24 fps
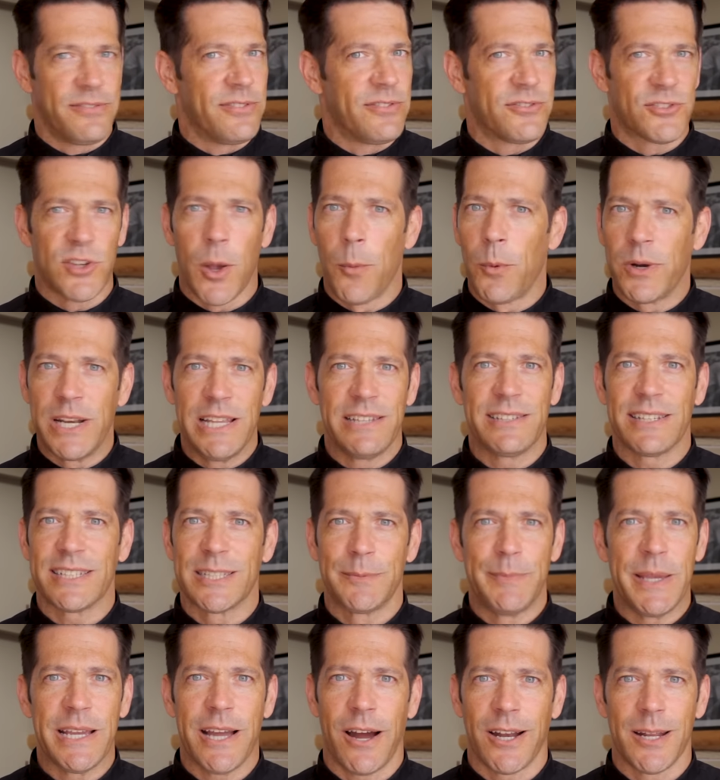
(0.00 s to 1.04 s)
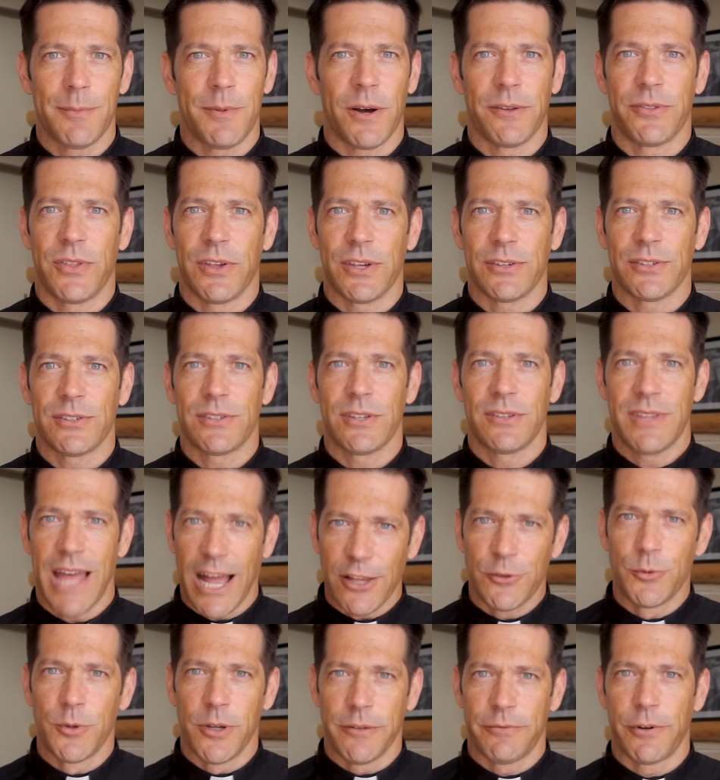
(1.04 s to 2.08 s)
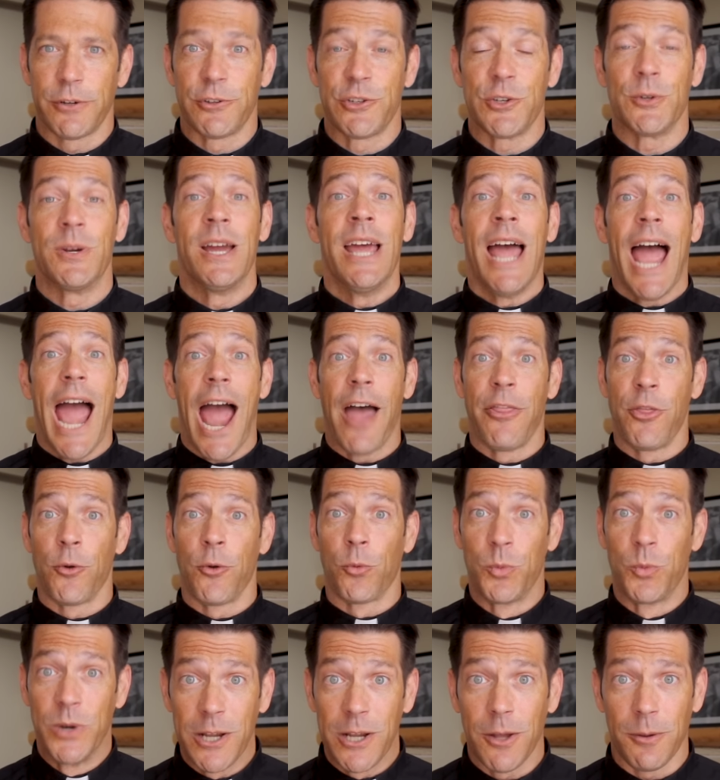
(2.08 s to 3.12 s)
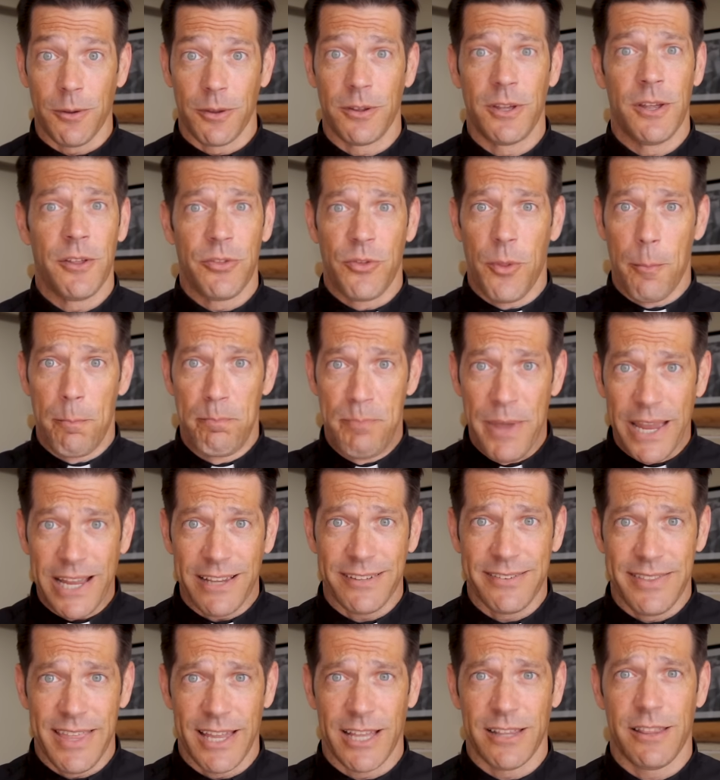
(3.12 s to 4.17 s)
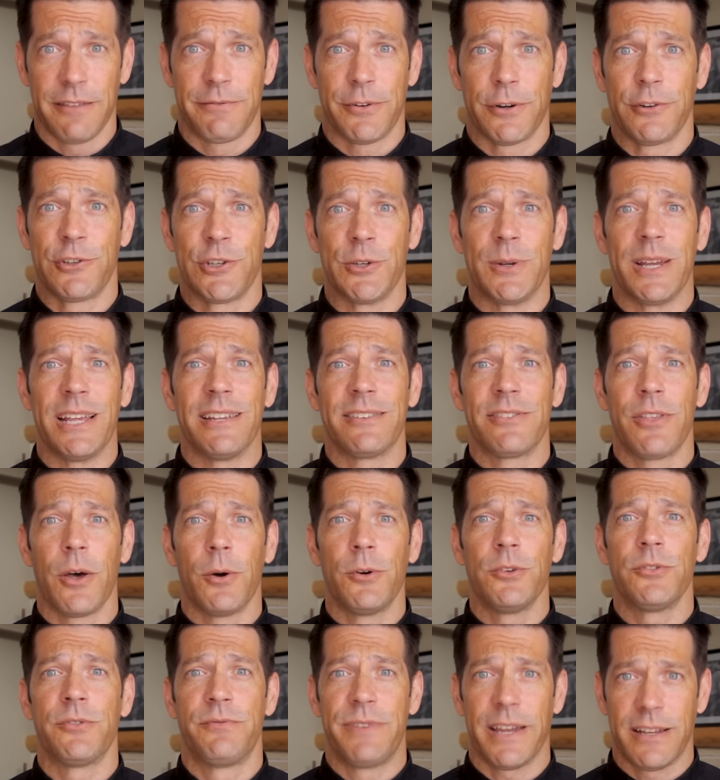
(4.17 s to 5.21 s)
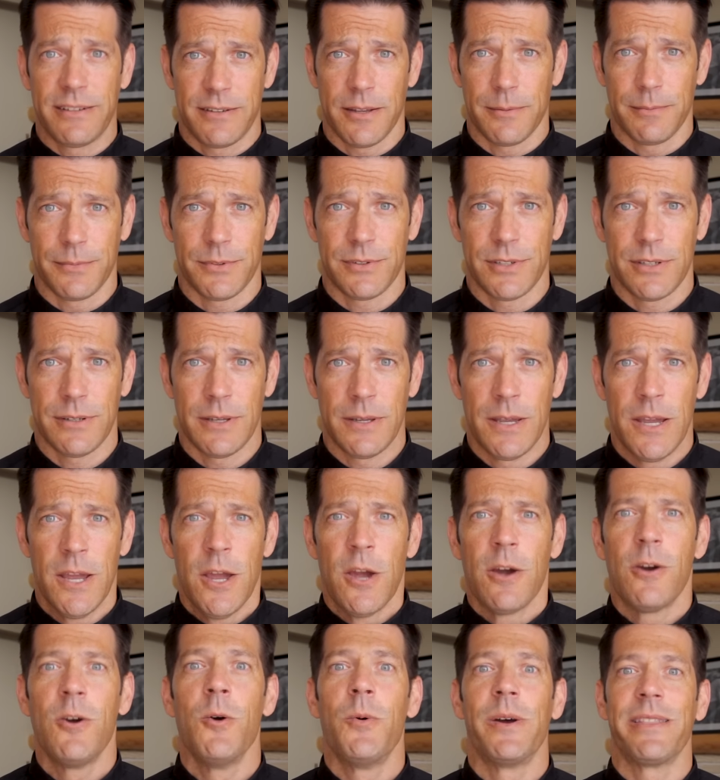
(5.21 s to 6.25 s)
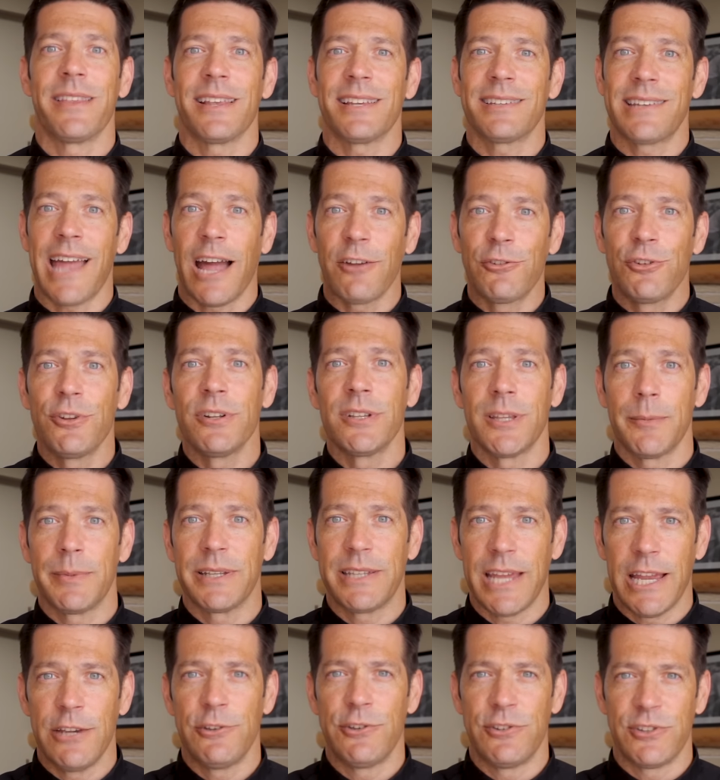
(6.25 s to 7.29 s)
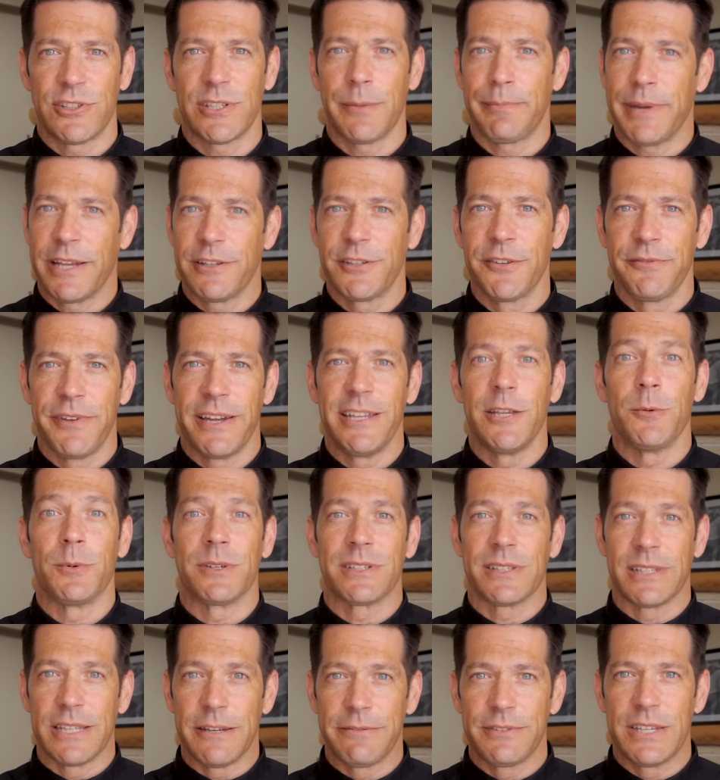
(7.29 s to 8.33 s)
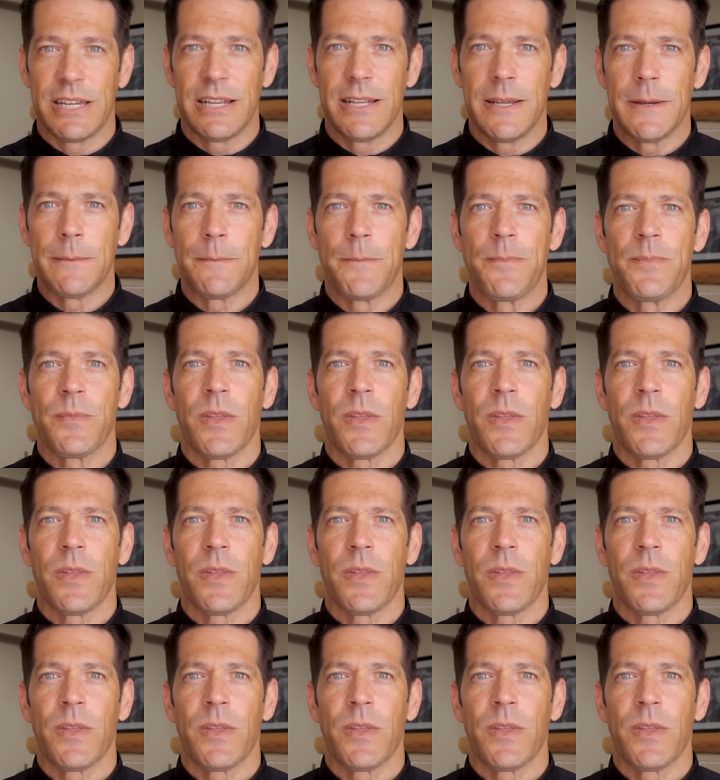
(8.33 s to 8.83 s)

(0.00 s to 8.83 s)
Someone needs to speak out about this. That's real virtue. And the biggest thing of the virtue is those victims who, when the statute of limitations in Pennsylvania was lifted,